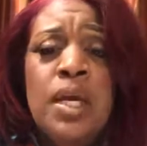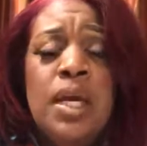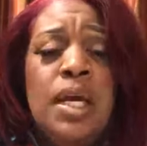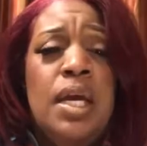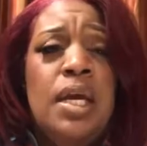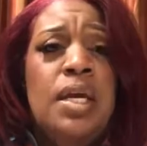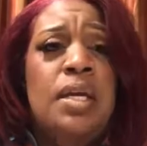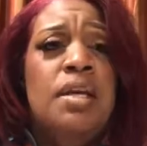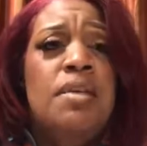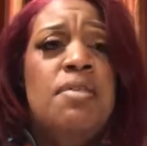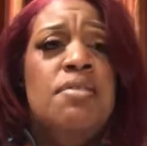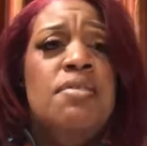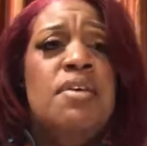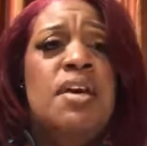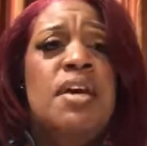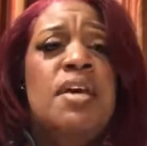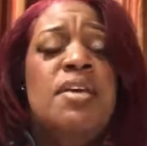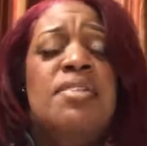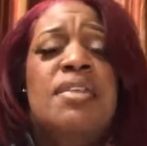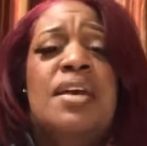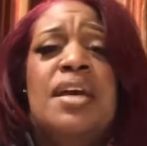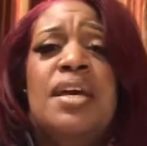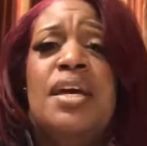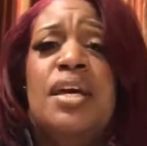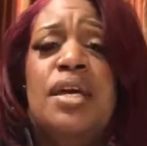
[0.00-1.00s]
Anything
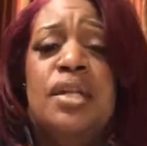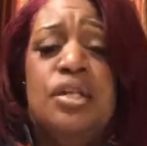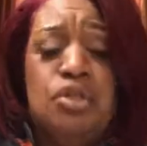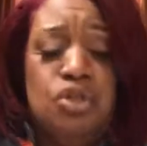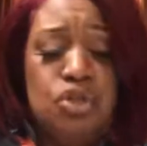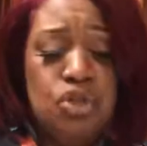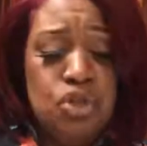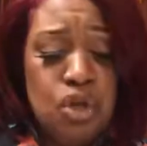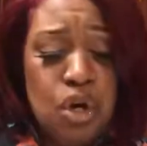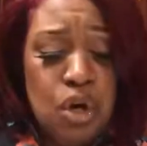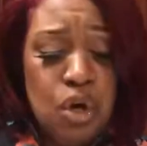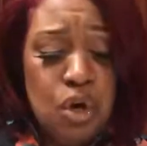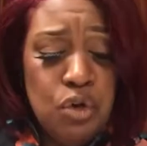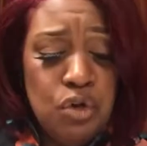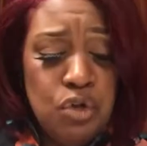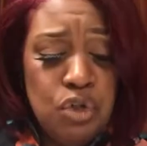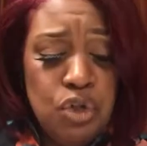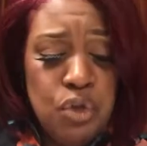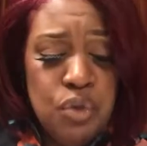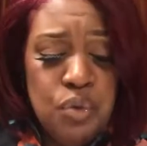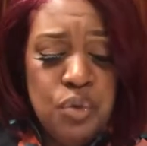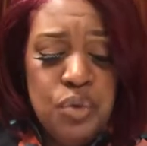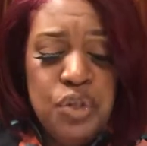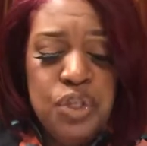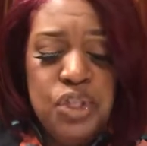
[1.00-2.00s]
that concerns
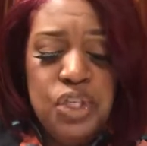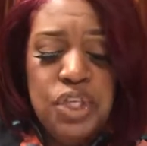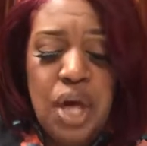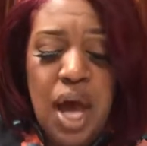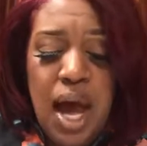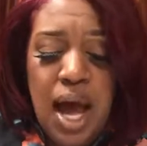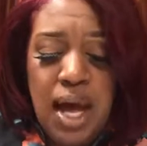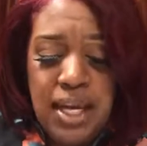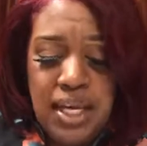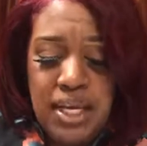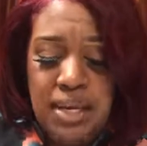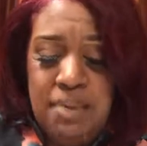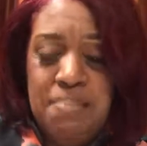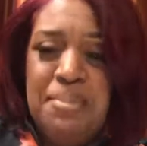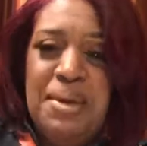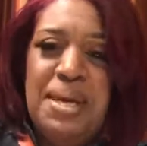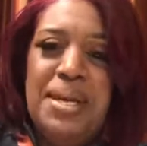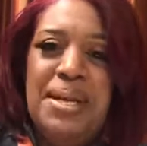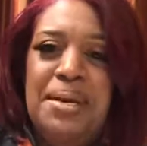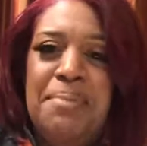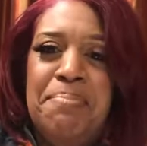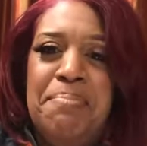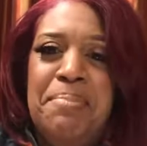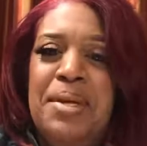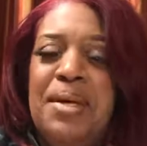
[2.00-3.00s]
you, document
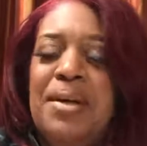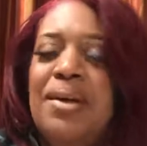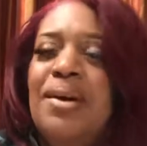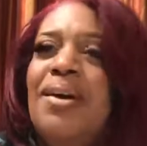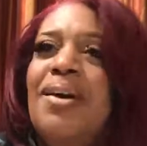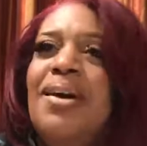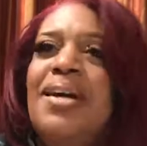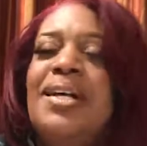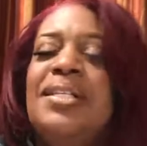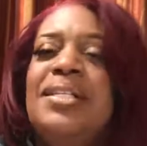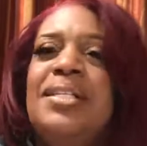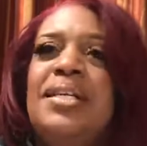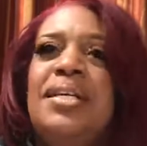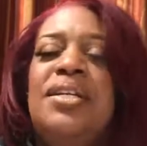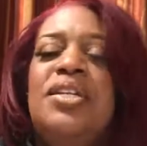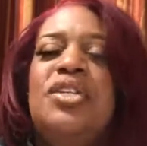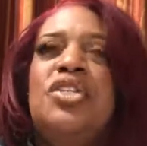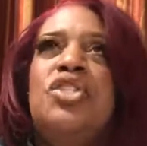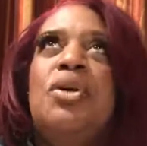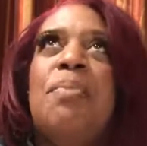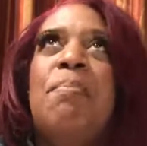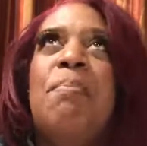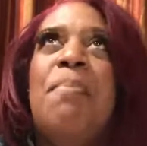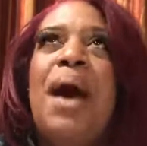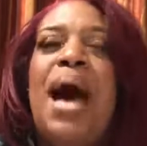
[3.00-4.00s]
it, because it is
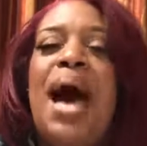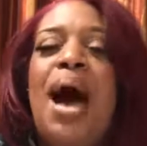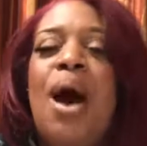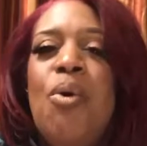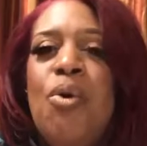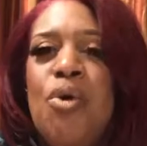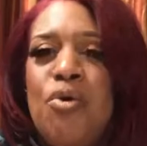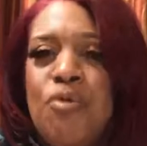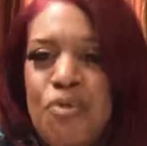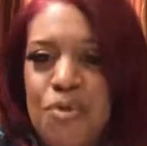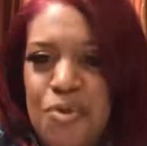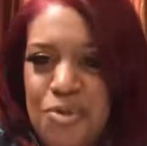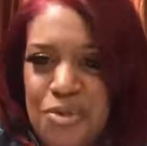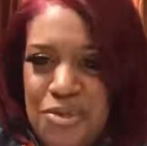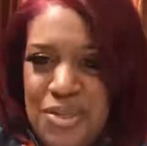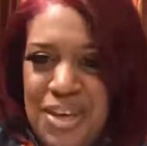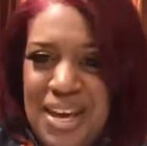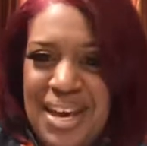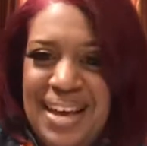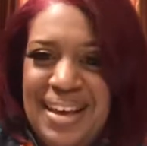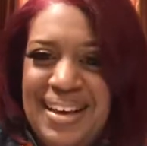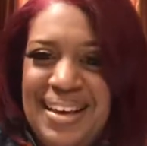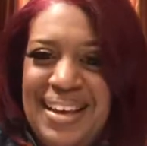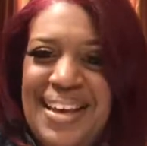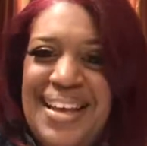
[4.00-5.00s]
a powerful
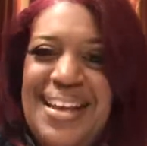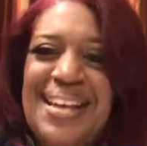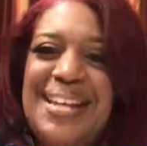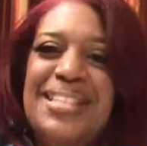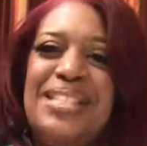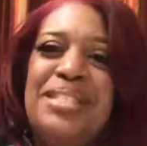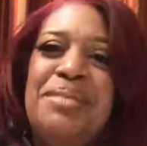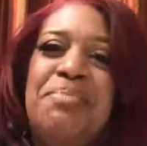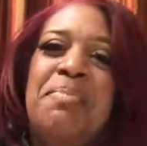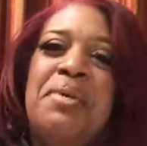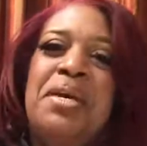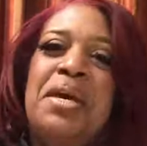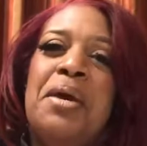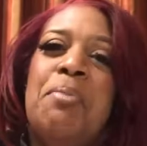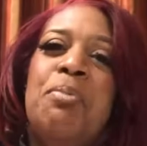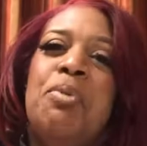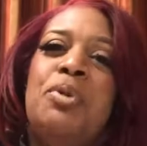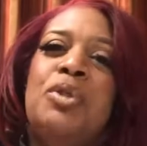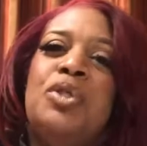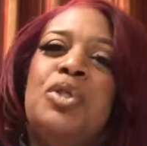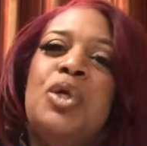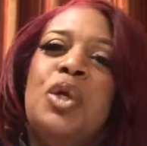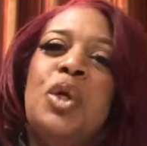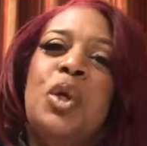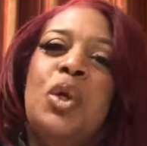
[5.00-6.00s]
thing to be able
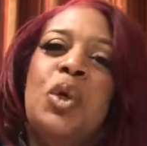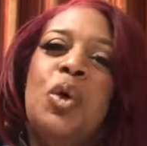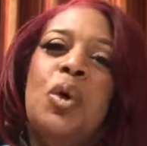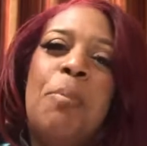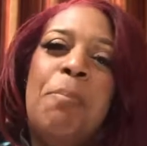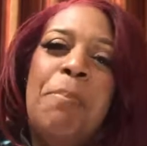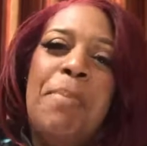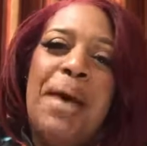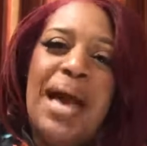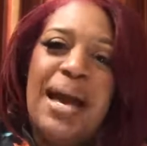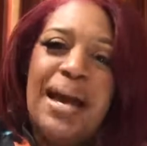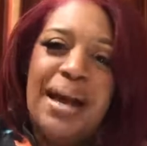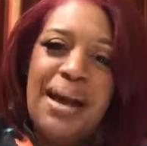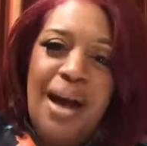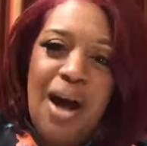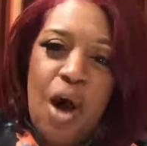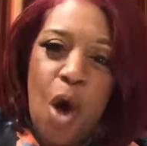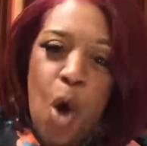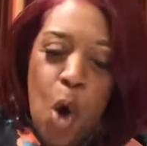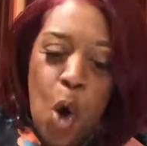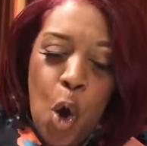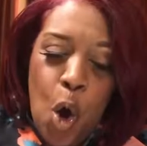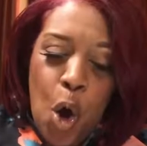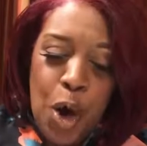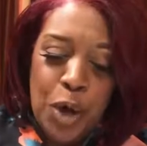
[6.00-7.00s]
to look back
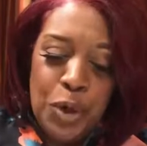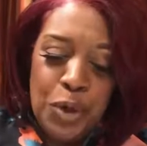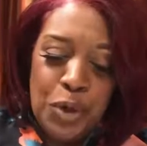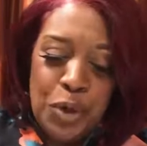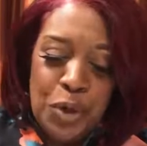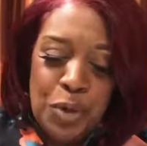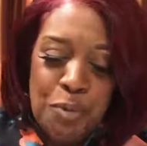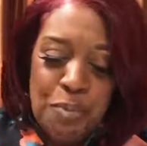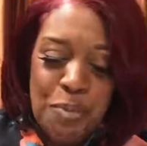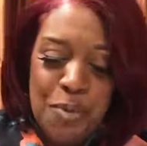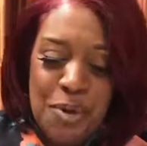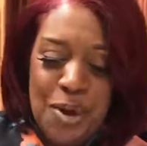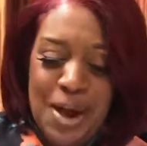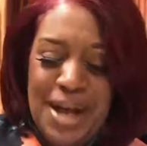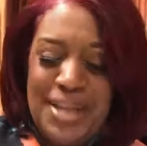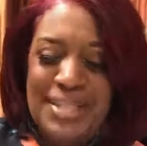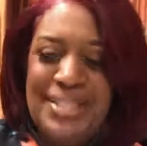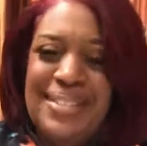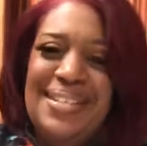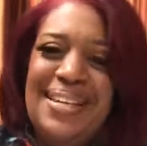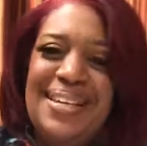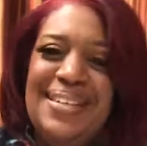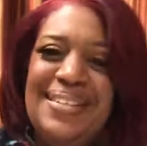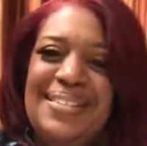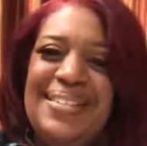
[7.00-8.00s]
on your
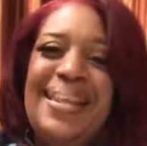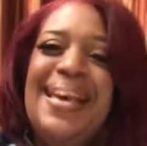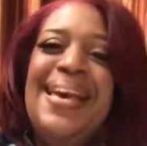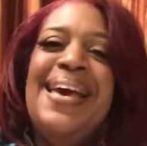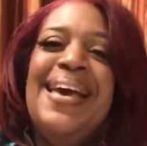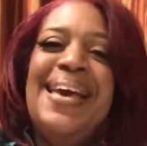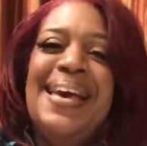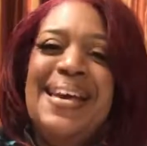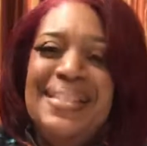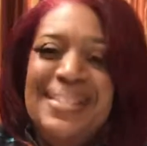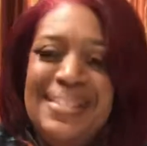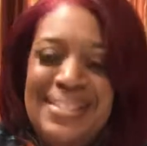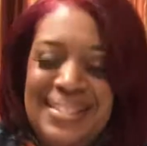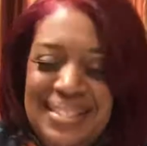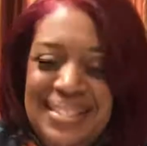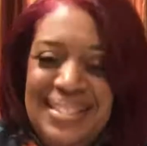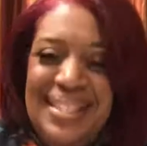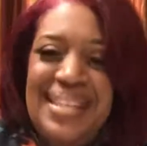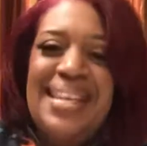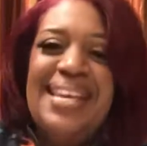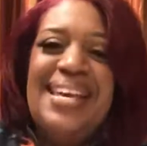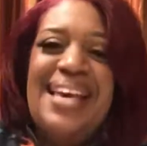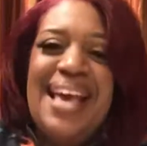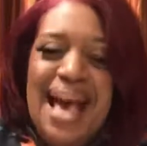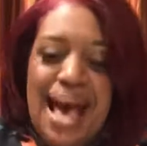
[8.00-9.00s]
process and
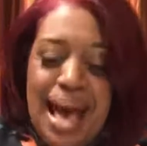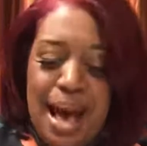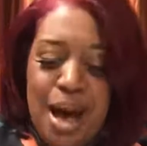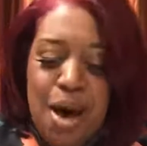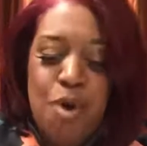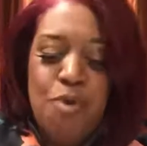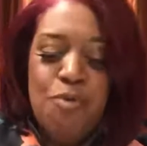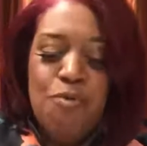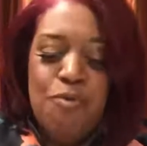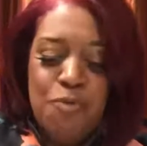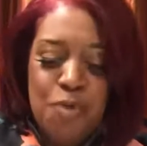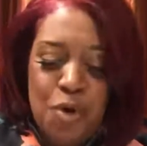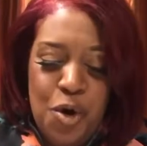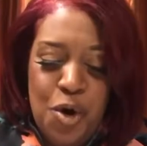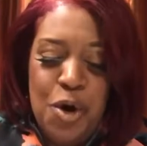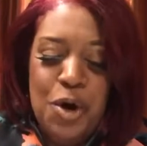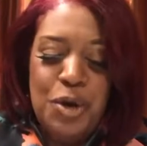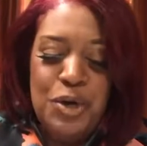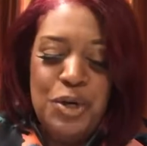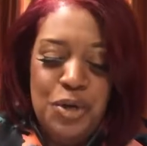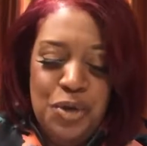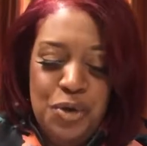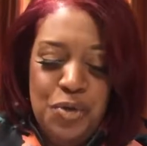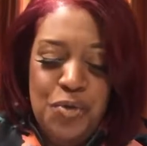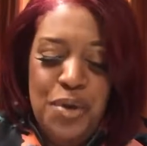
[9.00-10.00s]
see how far
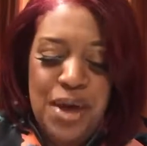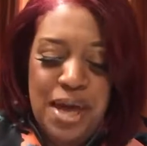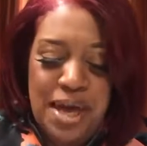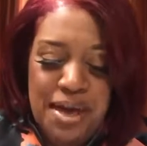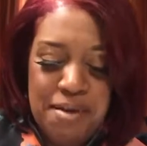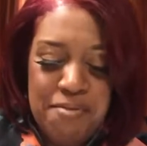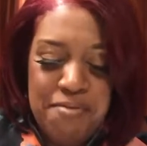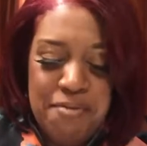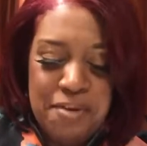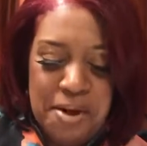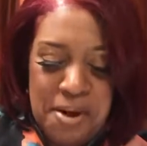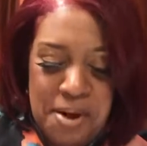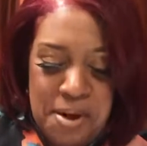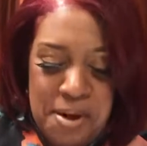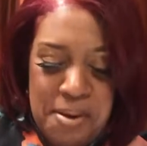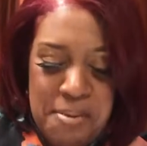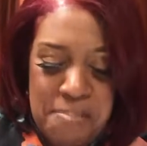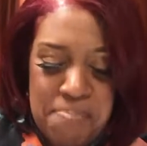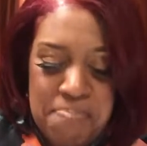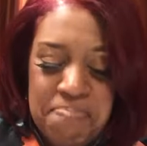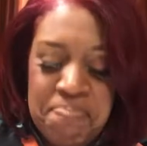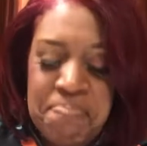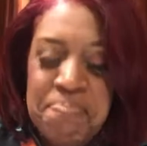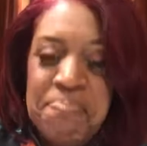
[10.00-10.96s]
you have come.